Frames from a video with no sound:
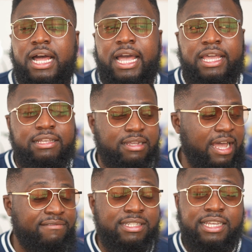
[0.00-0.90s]
I
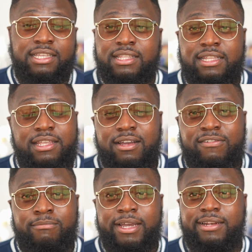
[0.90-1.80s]
haven't taken that thing
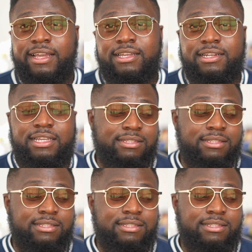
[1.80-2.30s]
off my Leica.